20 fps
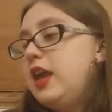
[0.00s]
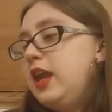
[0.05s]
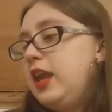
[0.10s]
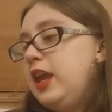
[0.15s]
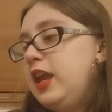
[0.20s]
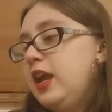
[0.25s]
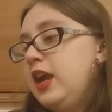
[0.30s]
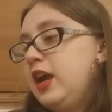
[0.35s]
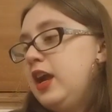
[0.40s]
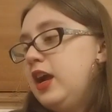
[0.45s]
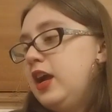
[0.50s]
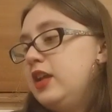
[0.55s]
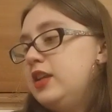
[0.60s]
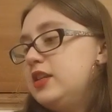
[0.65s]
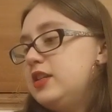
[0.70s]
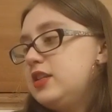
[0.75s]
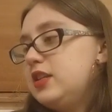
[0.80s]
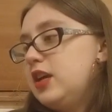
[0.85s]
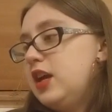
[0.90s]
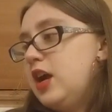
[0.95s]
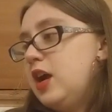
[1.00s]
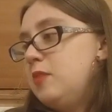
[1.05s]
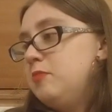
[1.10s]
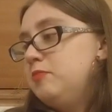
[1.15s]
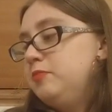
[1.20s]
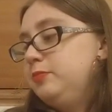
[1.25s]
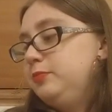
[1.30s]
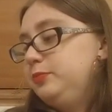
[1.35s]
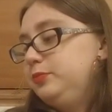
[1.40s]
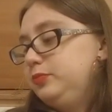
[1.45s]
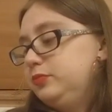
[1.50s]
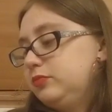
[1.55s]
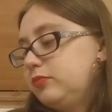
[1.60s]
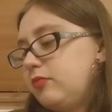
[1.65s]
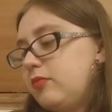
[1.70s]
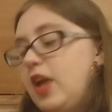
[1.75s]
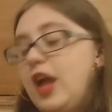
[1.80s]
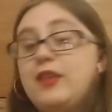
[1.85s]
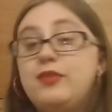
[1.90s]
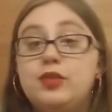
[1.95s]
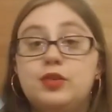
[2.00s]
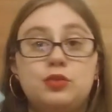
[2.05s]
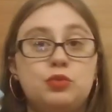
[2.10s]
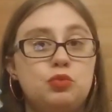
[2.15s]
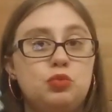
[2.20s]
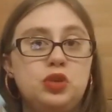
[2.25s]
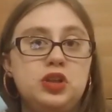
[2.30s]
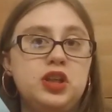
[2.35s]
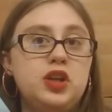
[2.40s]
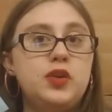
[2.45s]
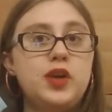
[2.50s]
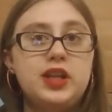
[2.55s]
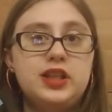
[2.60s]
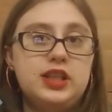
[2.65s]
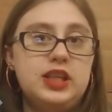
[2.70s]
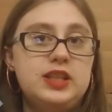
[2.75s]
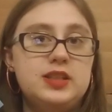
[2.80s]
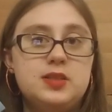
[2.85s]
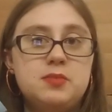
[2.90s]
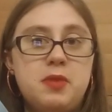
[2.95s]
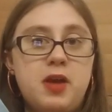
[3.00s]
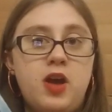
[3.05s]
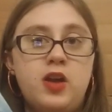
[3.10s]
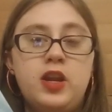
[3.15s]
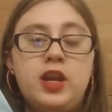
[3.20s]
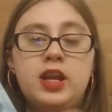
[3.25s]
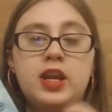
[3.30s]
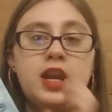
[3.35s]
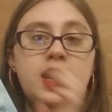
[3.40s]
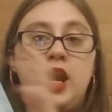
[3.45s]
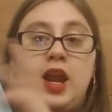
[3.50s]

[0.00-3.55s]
and um, I've heard really great things about it,